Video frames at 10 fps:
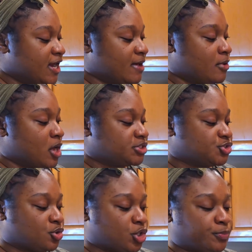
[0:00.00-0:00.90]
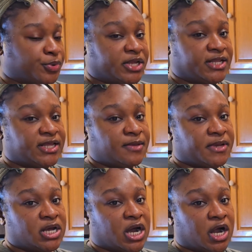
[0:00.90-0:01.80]
And I'm also going to put a little
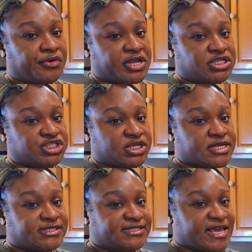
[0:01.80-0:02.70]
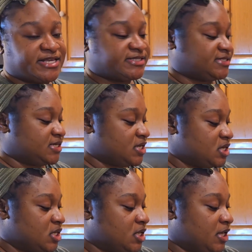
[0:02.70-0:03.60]
bit of orange zest
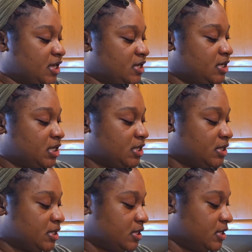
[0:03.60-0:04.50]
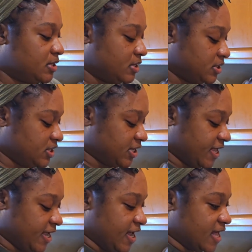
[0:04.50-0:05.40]
in the
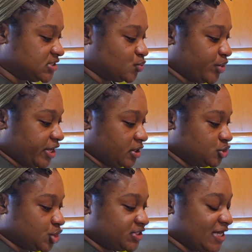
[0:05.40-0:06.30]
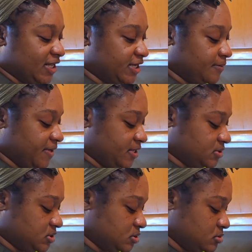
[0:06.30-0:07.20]
cake as well, just a little
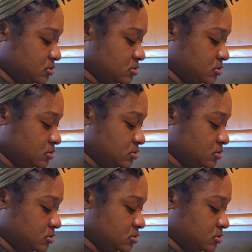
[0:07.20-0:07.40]
bit.